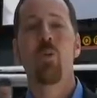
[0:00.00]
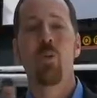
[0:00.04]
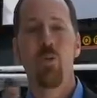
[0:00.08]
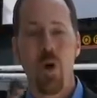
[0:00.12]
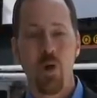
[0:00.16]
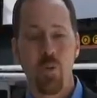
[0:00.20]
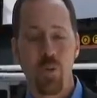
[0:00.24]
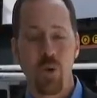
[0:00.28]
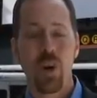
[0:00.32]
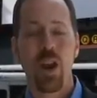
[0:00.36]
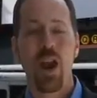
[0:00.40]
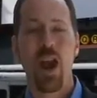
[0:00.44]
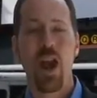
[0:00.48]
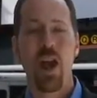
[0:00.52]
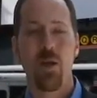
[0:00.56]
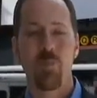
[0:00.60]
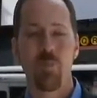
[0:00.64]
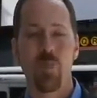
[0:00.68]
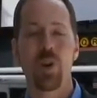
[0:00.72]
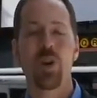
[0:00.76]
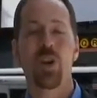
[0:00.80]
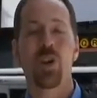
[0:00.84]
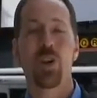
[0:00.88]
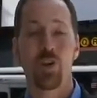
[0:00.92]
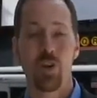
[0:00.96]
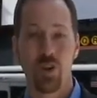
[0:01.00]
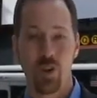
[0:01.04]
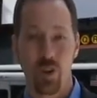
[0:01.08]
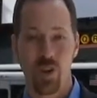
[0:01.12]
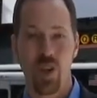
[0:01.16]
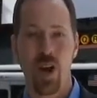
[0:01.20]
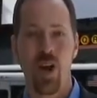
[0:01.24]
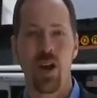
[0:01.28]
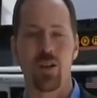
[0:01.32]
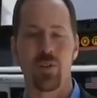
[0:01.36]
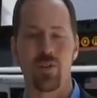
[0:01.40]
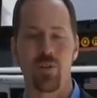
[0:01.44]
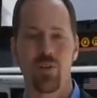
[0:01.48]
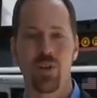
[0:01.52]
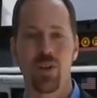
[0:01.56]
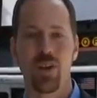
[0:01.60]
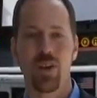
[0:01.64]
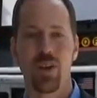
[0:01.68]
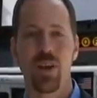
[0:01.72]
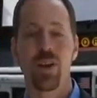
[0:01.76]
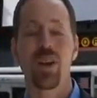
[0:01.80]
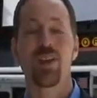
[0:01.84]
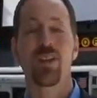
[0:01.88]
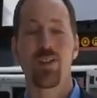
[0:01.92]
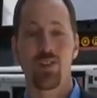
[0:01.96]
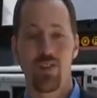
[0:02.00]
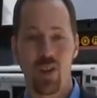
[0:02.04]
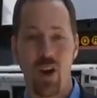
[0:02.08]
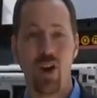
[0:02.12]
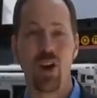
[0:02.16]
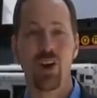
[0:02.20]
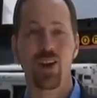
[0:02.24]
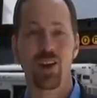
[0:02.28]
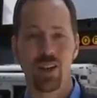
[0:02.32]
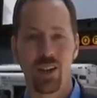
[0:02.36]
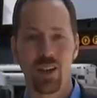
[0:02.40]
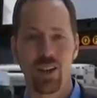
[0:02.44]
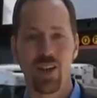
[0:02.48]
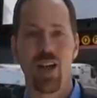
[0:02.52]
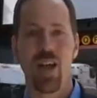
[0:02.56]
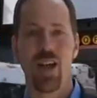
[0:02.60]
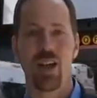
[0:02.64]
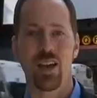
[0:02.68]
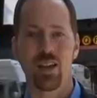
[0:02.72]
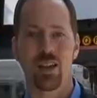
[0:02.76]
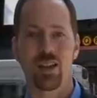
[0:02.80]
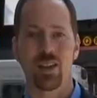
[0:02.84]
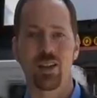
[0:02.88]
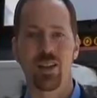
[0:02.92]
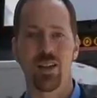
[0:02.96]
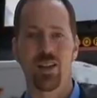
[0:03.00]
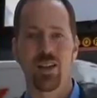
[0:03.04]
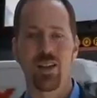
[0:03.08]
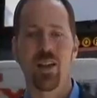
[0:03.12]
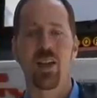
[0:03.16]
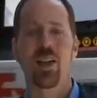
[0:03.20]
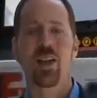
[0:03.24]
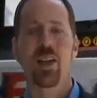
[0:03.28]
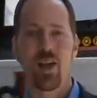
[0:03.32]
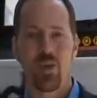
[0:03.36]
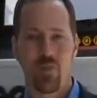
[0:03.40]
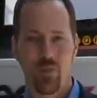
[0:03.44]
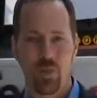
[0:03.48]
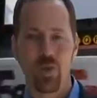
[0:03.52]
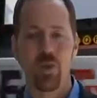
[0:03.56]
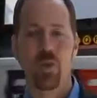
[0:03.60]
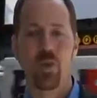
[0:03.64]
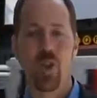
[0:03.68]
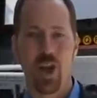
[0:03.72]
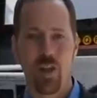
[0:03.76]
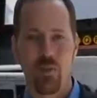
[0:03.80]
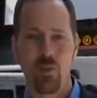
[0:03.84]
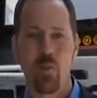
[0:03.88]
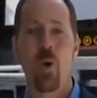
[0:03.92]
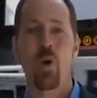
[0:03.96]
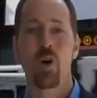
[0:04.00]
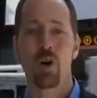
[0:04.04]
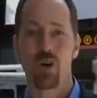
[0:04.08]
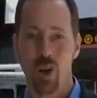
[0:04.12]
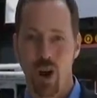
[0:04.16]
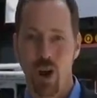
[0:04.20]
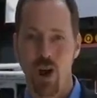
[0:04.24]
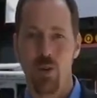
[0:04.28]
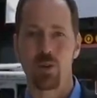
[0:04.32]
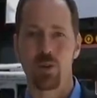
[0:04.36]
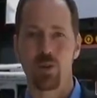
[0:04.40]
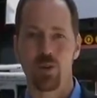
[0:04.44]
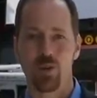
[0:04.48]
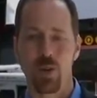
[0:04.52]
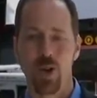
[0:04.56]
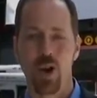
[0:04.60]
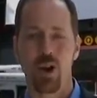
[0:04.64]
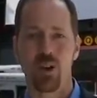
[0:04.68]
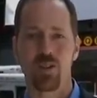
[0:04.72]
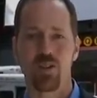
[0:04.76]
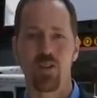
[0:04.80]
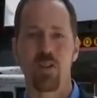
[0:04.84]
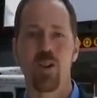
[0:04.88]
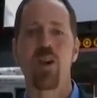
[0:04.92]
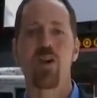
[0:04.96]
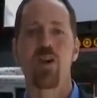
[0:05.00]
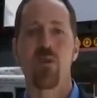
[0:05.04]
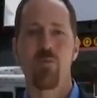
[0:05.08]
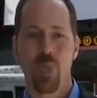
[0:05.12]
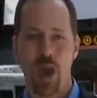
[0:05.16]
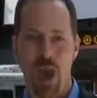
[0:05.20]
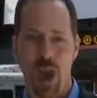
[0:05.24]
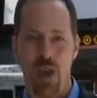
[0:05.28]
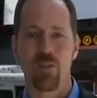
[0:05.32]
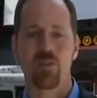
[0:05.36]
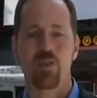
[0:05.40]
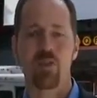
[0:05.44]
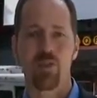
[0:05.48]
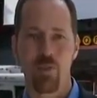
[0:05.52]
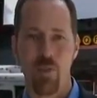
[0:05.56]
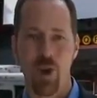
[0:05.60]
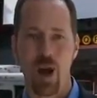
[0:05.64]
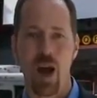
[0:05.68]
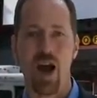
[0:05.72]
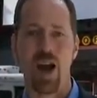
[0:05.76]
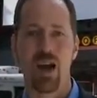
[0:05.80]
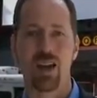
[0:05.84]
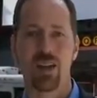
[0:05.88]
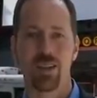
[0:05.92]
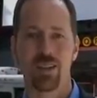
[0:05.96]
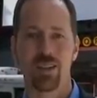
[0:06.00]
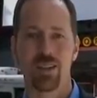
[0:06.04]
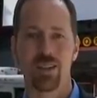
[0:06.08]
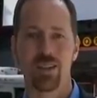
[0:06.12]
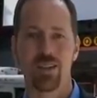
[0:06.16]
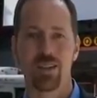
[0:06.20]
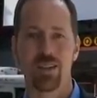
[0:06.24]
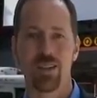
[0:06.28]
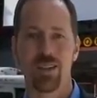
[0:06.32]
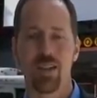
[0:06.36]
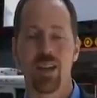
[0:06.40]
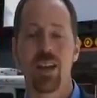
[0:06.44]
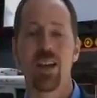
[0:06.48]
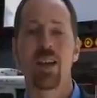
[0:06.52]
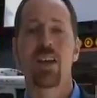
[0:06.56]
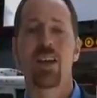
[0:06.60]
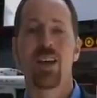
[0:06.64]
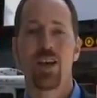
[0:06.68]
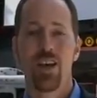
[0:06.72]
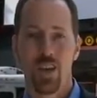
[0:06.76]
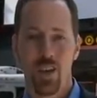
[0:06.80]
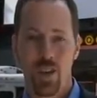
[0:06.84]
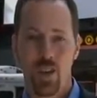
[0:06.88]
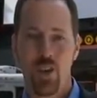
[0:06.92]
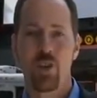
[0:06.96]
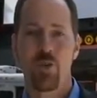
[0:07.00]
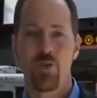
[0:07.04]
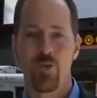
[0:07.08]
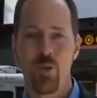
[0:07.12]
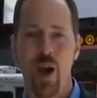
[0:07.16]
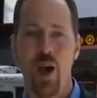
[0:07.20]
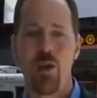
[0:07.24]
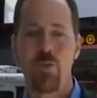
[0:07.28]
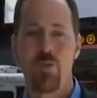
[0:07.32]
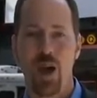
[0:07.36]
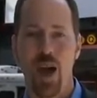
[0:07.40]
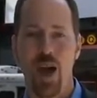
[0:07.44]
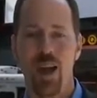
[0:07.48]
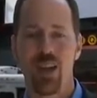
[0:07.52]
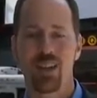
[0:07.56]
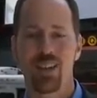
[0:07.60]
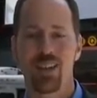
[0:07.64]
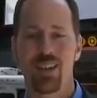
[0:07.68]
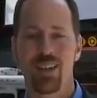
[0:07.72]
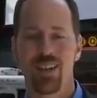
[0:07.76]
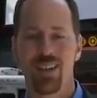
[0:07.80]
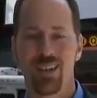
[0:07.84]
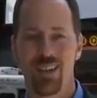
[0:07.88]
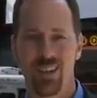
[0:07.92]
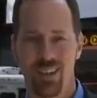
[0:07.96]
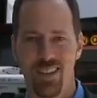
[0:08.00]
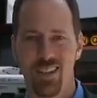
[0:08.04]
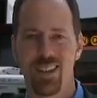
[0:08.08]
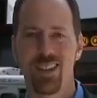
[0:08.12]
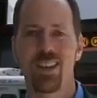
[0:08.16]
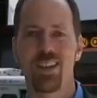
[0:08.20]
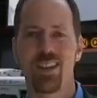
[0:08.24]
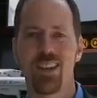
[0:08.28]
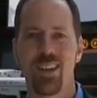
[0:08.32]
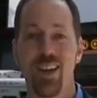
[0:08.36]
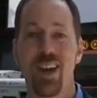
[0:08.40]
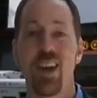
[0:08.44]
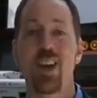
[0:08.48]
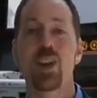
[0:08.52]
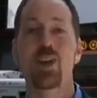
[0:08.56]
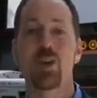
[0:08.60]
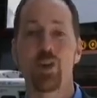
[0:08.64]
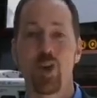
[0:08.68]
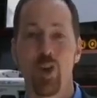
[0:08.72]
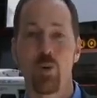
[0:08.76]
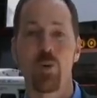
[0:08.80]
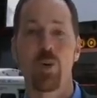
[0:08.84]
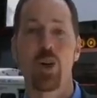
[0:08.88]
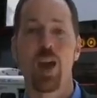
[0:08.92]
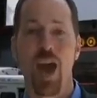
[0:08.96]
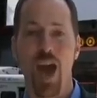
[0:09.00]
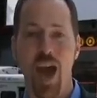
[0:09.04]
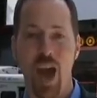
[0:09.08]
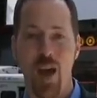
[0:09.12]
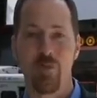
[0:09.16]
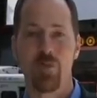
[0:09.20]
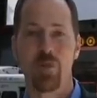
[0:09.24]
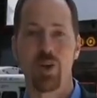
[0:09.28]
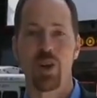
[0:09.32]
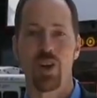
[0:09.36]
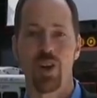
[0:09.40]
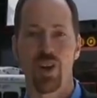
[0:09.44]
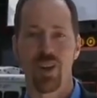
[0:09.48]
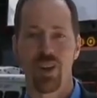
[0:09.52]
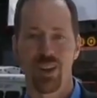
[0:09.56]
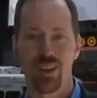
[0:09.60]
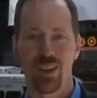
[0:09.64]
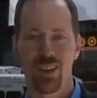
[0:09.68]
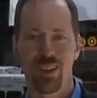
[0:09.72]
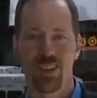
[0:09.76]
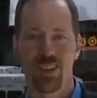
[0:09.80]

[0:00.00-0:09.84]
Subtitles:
What would happen in your life, starting today, if you let more garbage trucks pass you by? Here's my bet. You'll be happier.